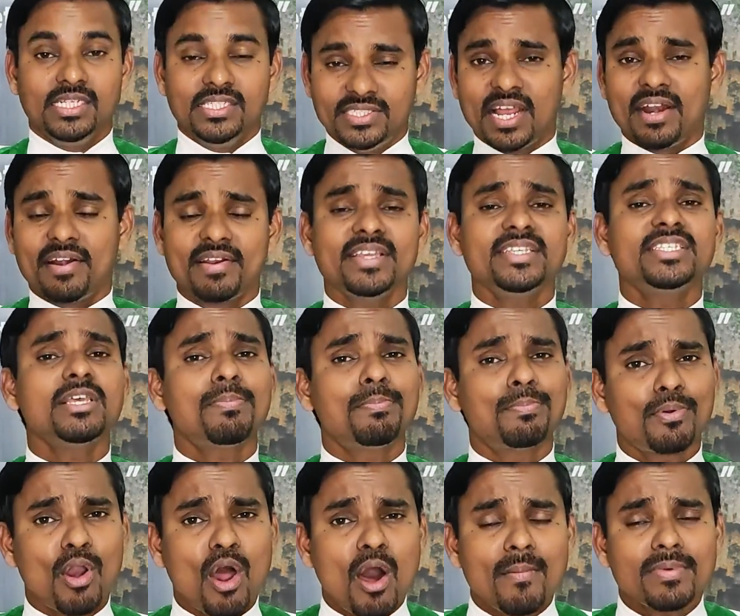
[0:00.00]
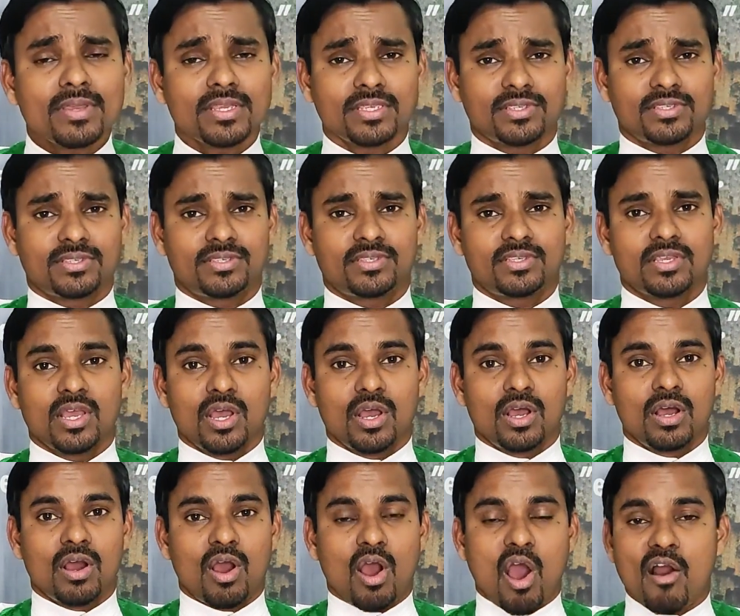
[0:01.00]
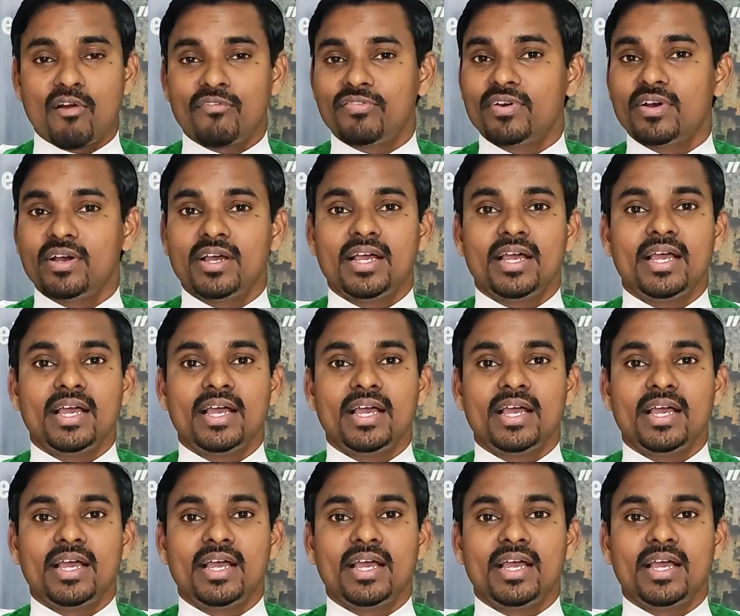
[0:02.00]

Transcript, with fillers: There is a promise of